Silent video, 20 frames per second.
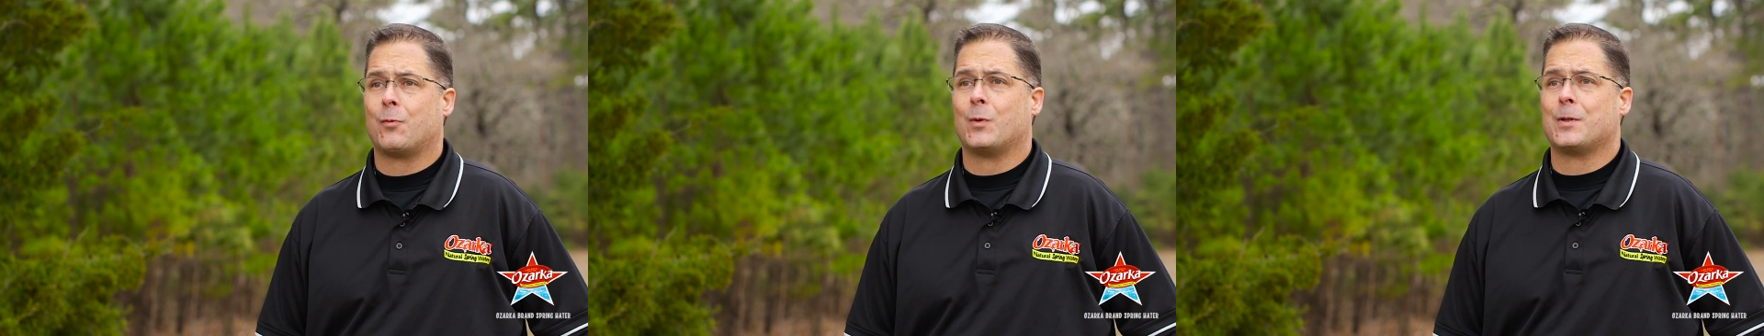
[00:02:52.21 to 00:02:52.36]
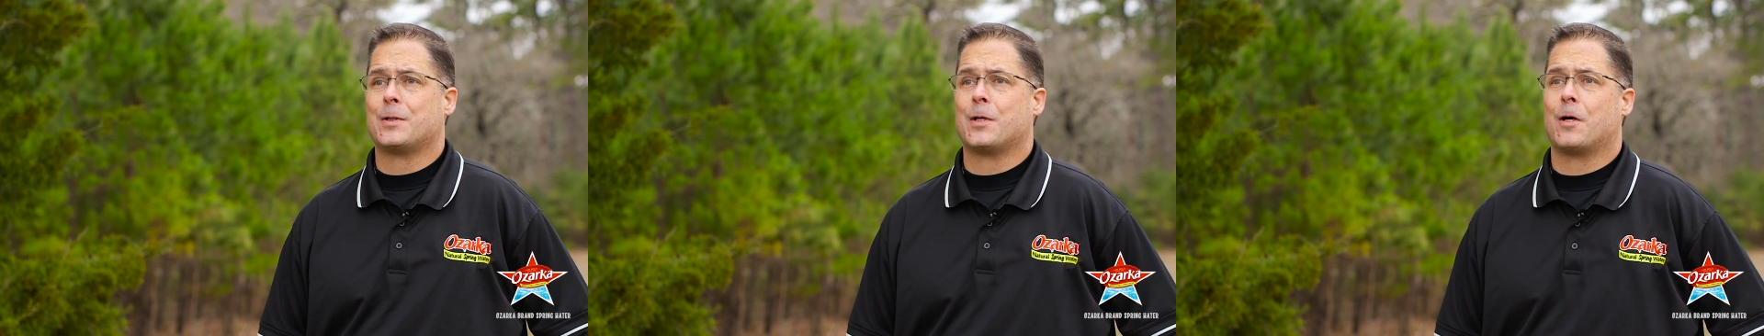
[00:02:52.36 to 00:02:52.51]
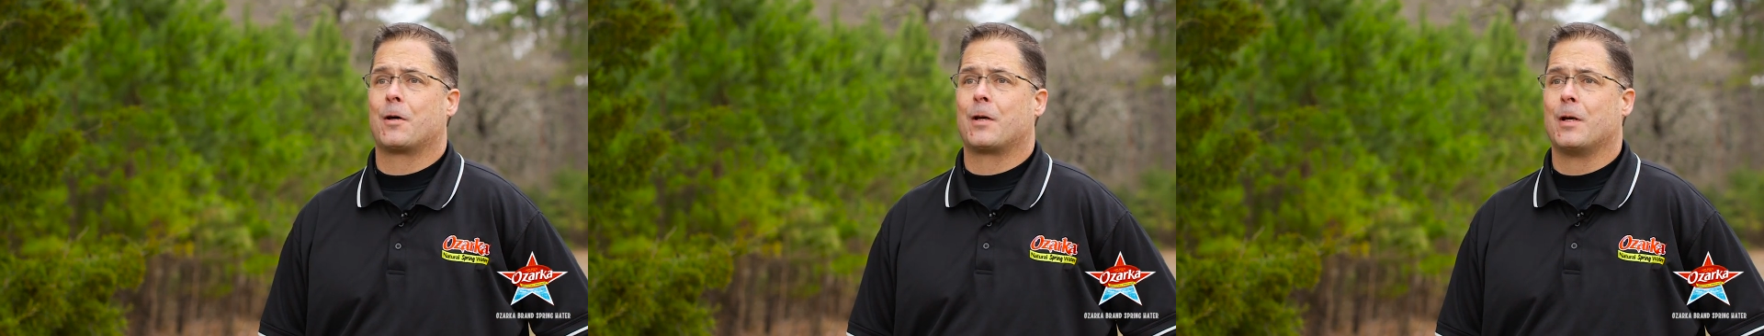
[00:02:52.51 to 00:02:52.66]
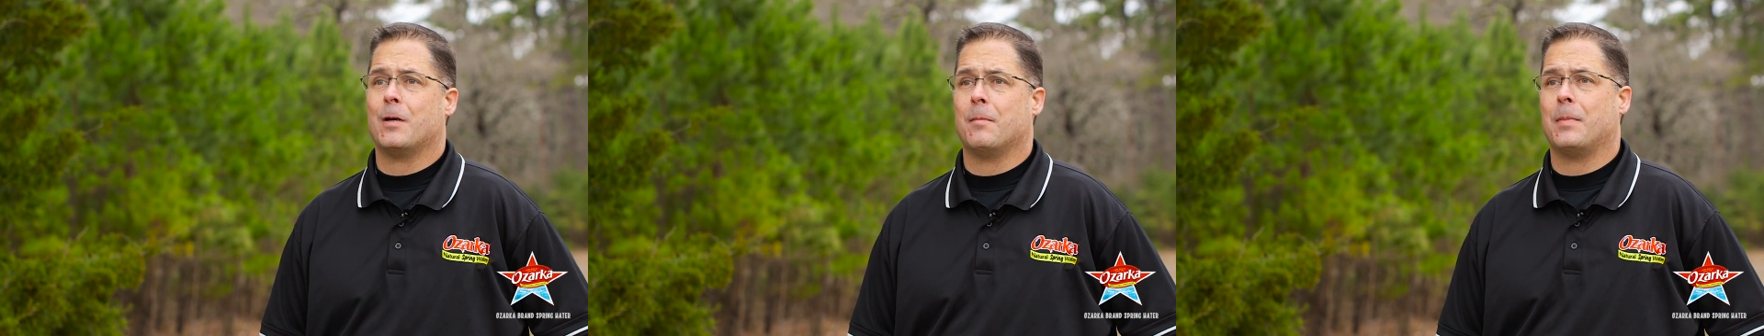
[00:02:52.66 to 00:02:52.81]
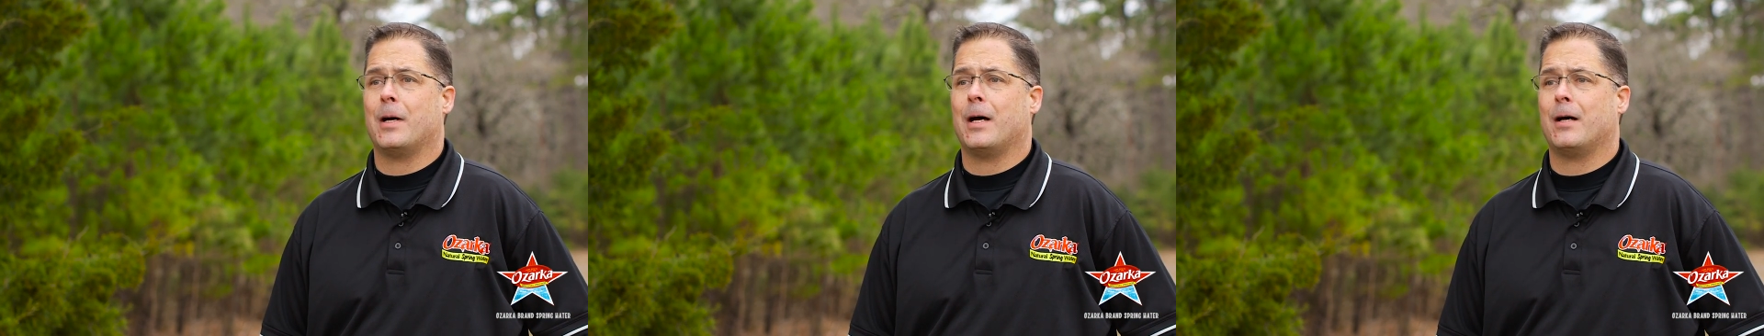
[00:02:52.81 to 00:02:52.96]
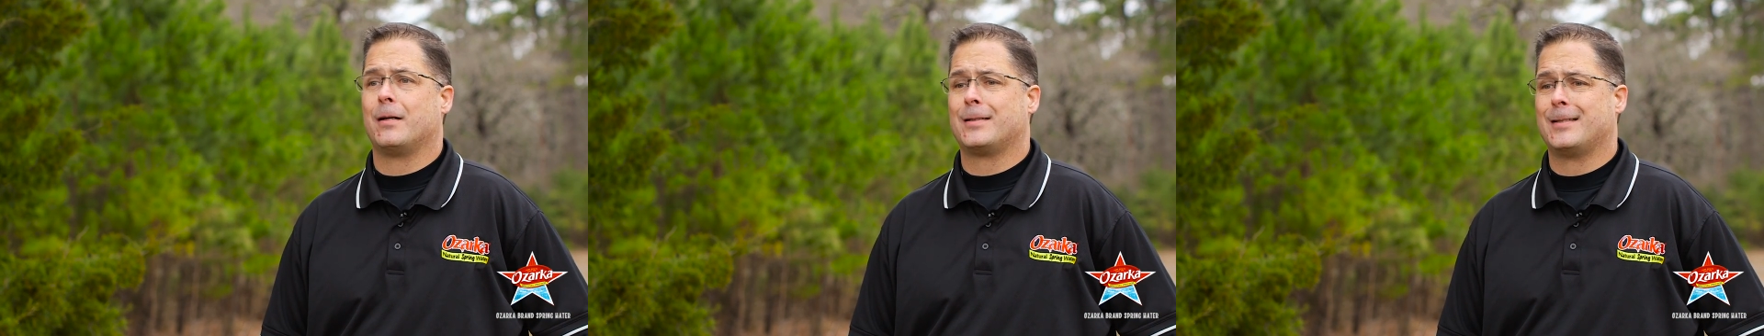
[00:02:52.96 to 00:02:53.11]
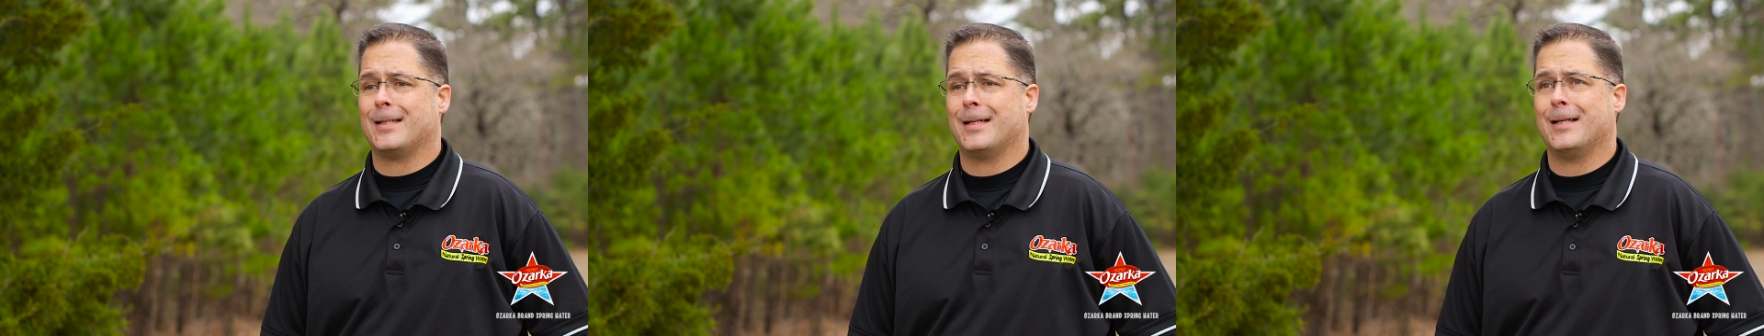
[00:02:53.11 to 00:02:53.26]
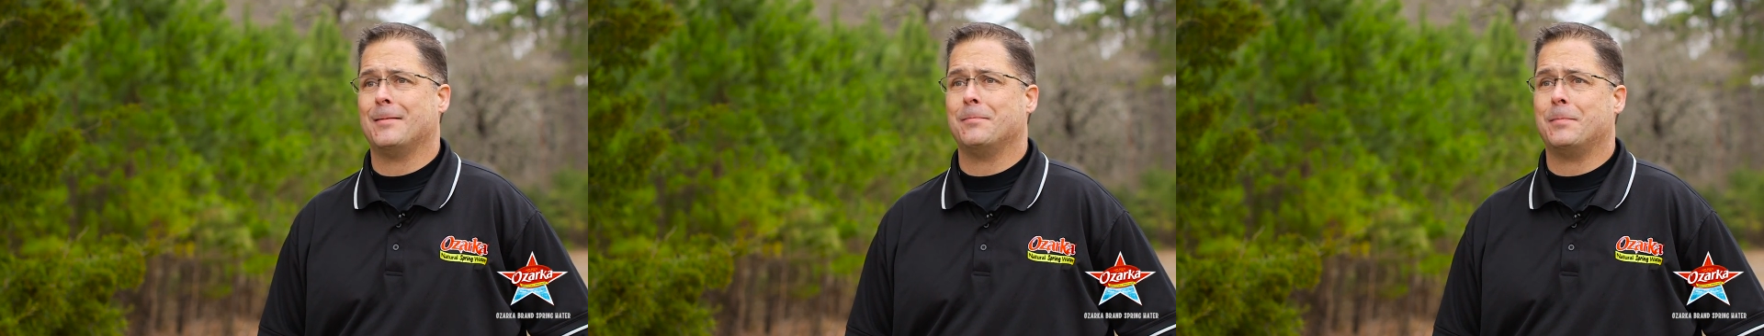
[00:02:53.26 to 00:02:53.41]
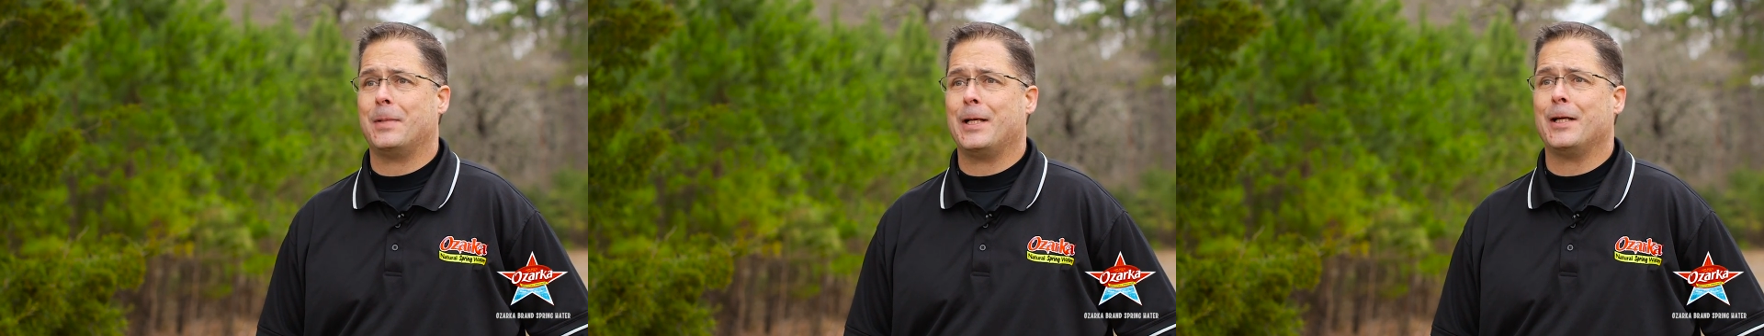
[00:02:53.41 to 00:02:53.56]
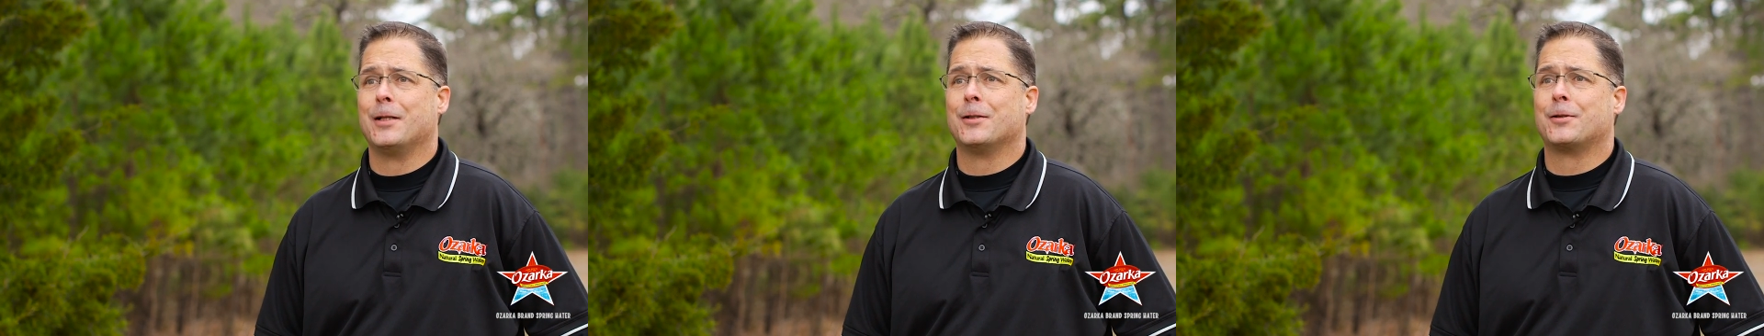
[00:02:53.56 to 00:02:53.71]
we're talking about uh,
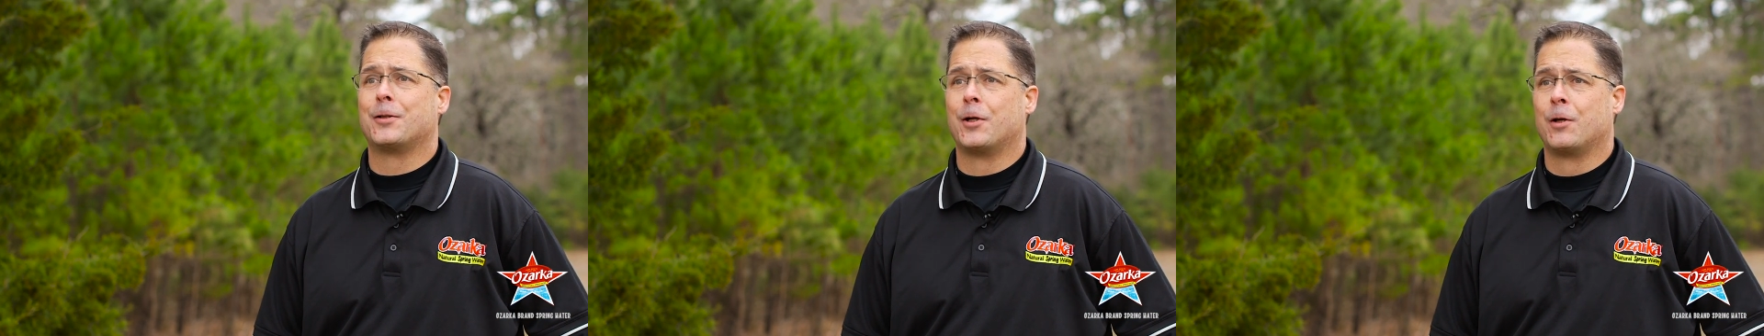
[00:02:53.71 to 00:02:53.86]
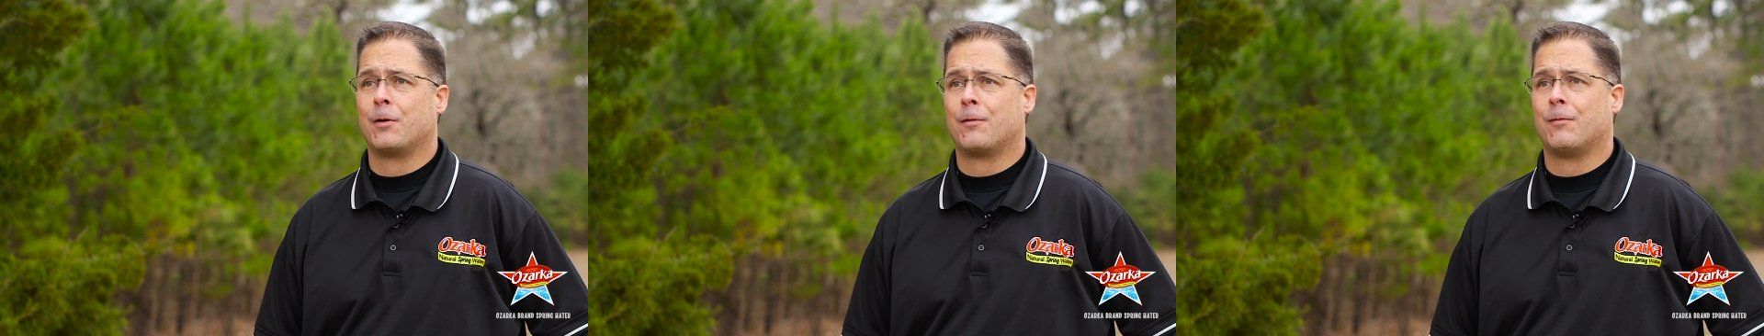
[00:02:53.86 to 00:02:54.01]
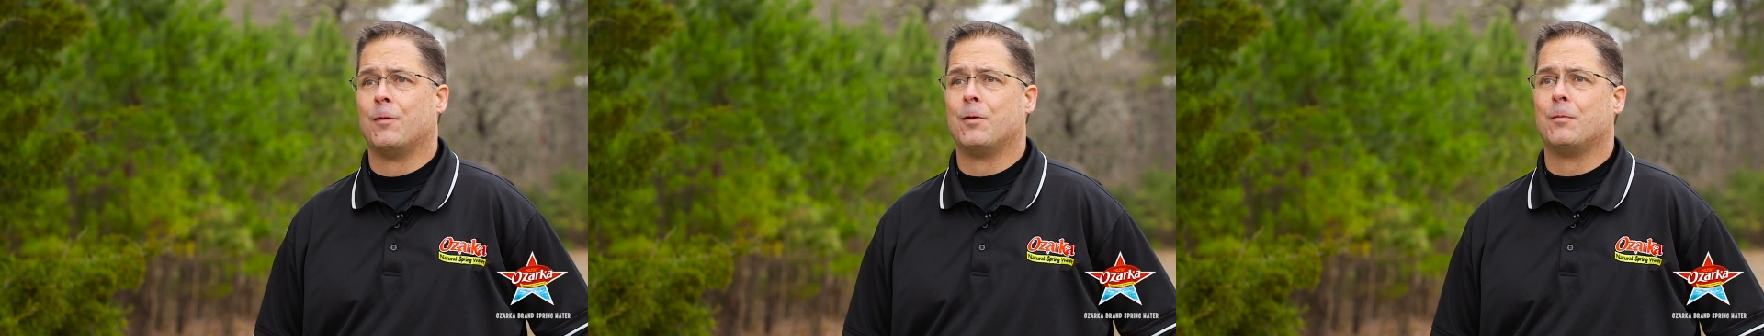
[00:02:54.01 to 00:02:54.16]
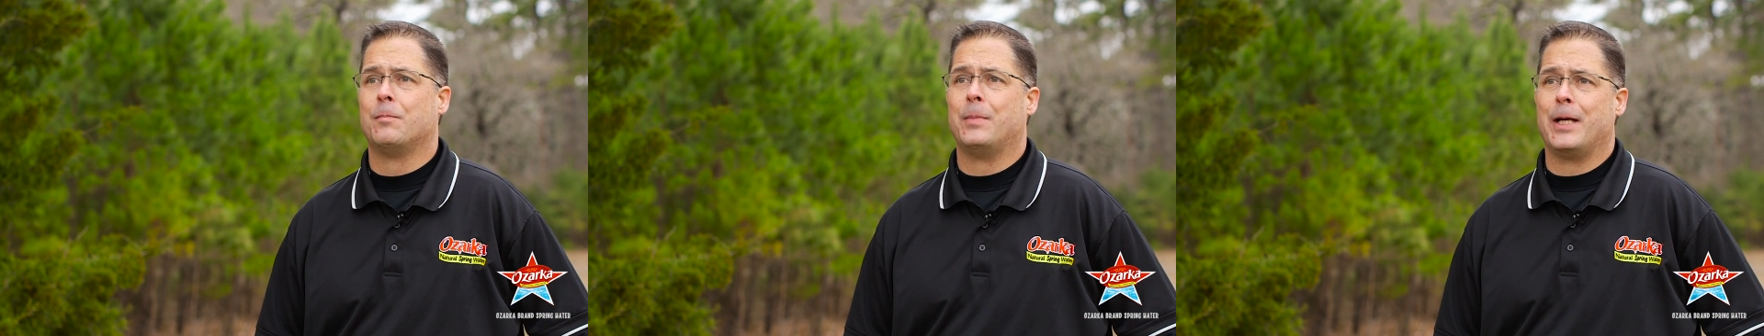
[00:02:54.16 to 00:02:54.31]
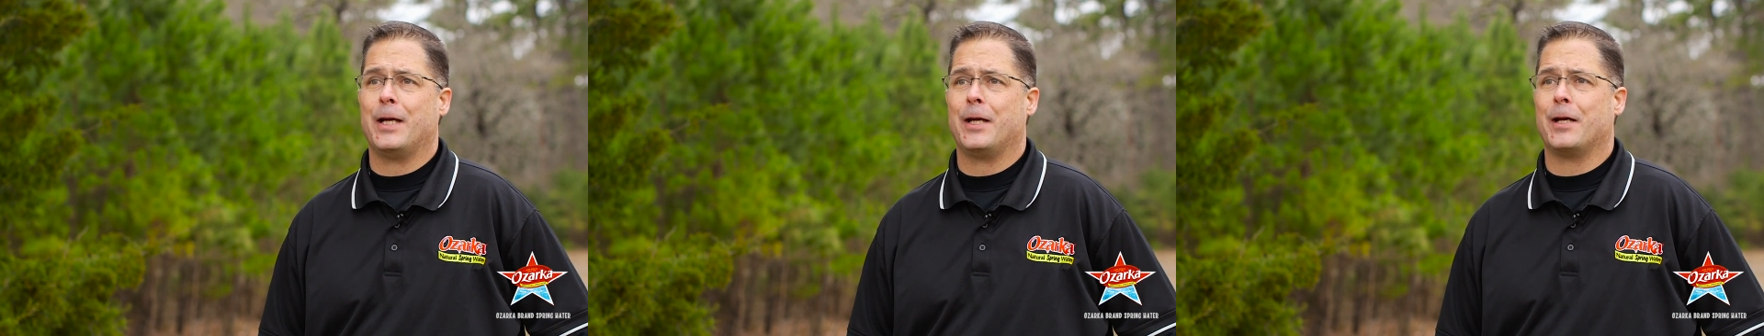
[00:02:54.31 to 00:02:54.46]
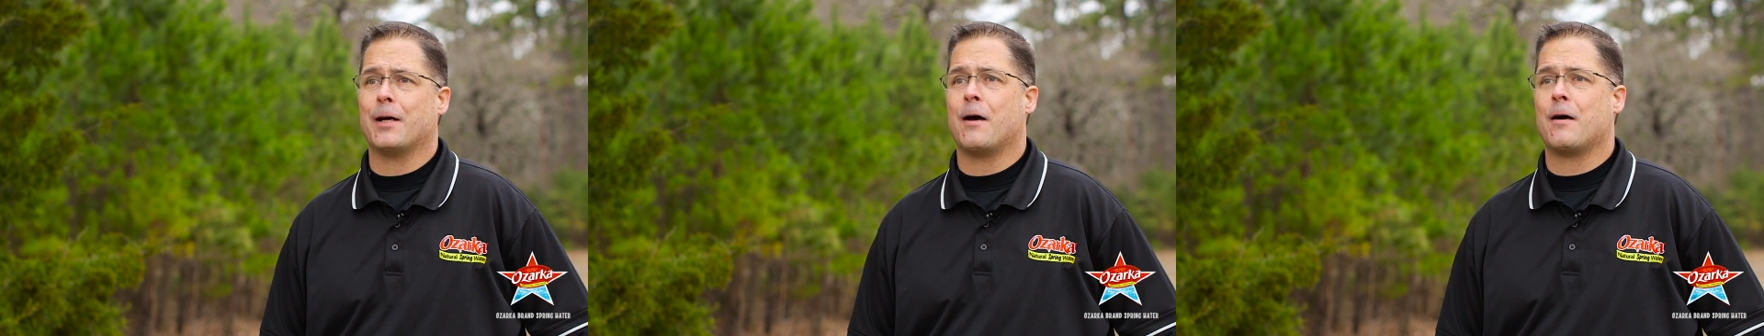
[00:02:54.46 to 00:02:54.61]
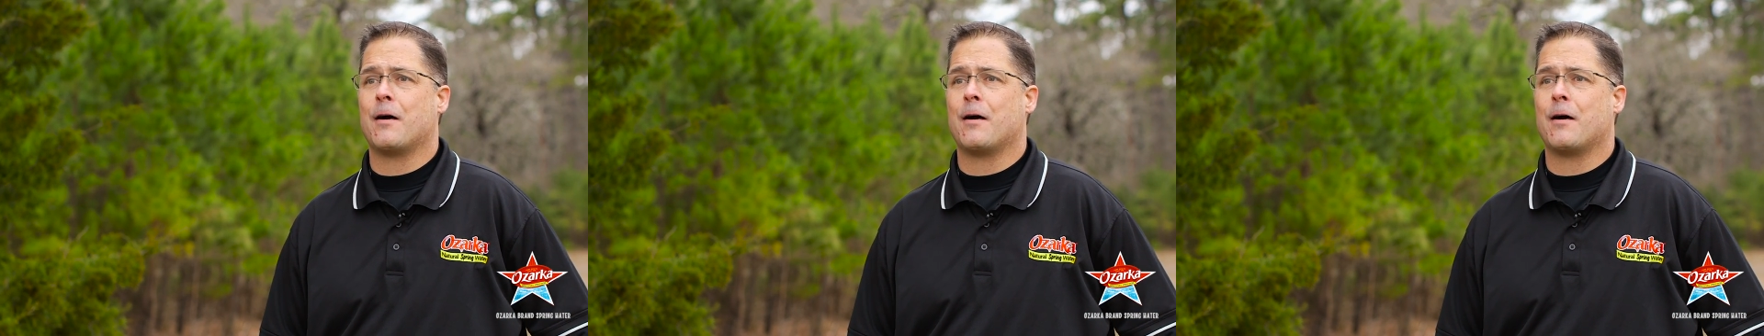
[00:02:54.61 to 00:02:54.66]
being truthful, being